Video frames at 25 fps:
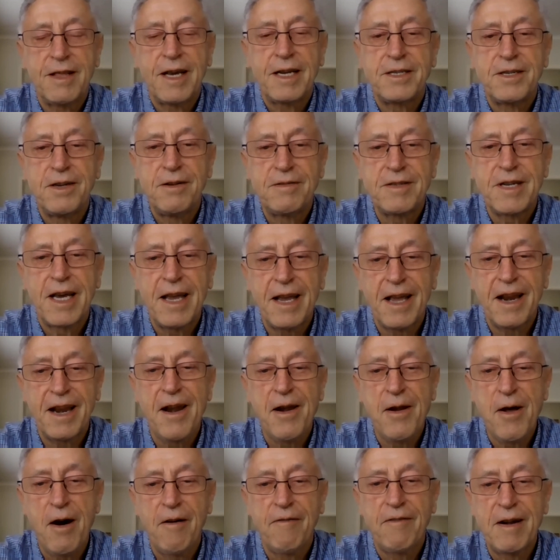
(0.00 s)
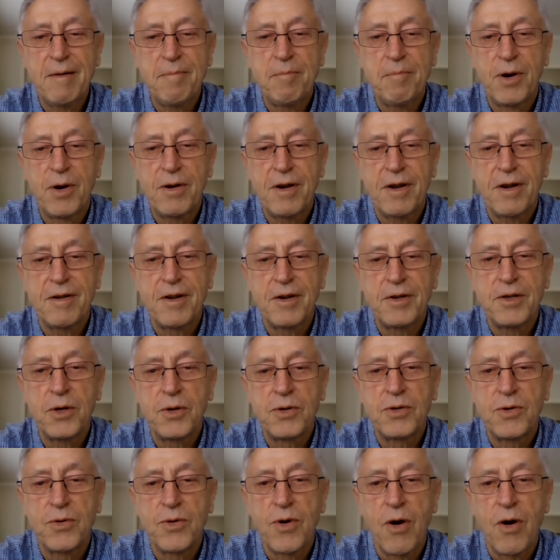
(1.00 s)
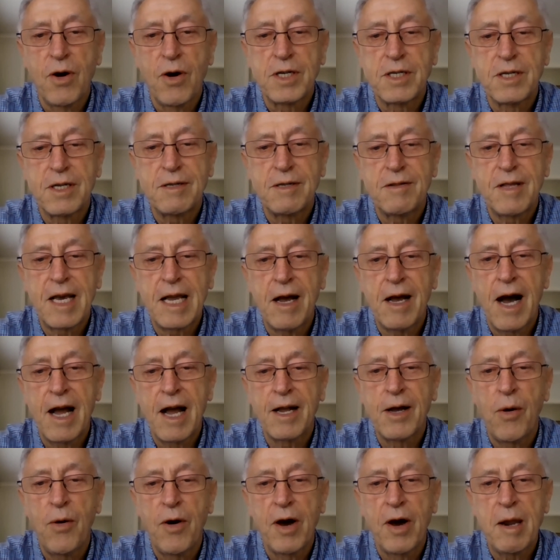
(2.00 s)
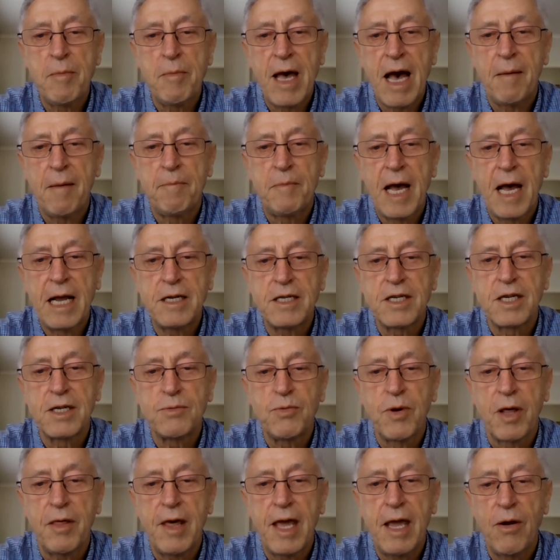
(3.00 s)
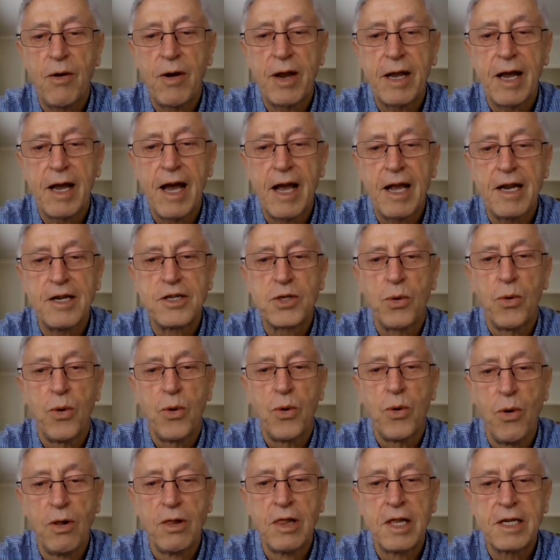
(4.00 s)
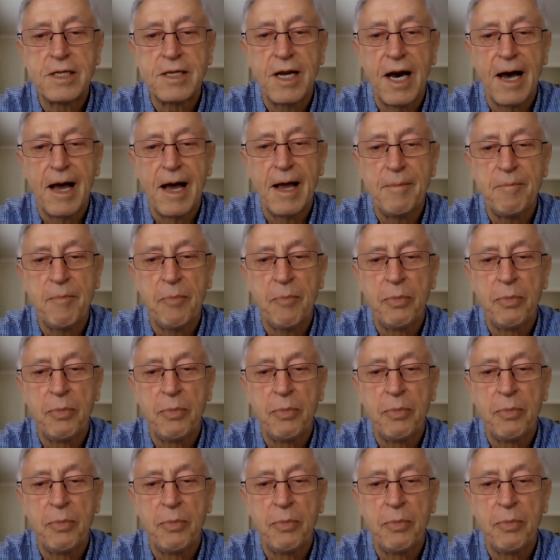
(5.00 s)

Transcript: that you've taken it off and put it on your drawer. It's the thing I go on about patients with hearing aids all the time.